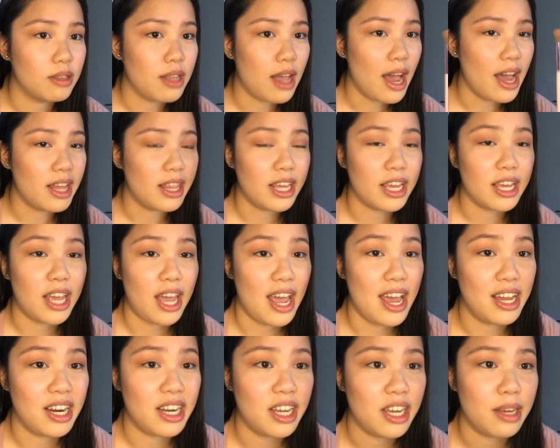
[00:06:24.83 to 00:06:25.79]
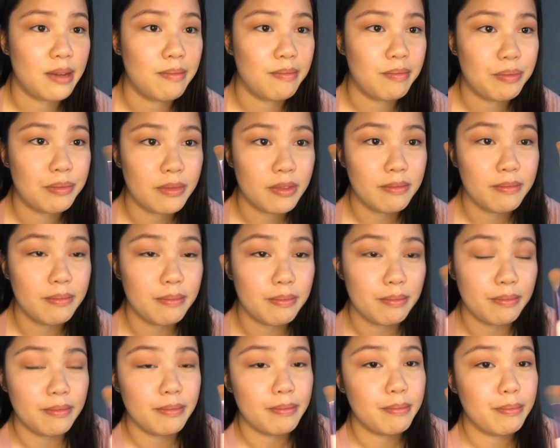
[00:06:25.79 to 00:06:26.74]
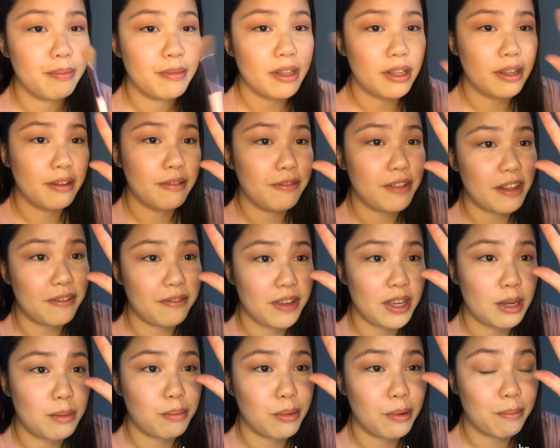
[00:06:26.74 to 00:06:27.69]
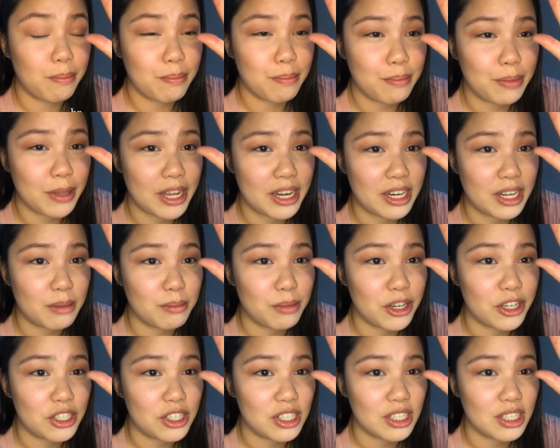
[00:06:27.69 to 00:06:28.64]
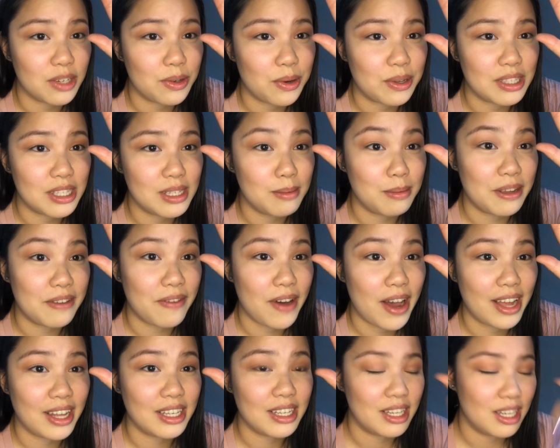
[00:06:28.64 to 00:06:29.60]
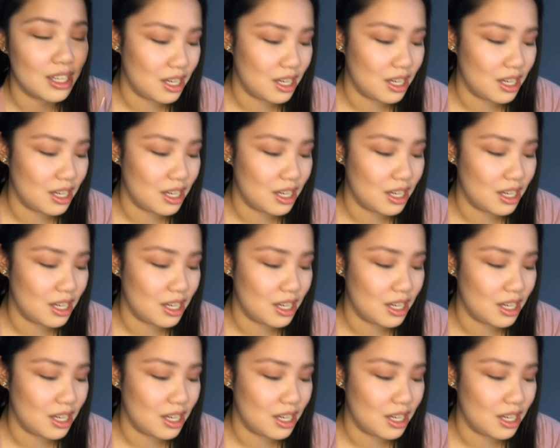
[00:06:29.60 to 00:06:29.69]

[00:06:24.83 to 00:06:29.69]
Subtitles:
I think any fluffy blending brush is going to be fine.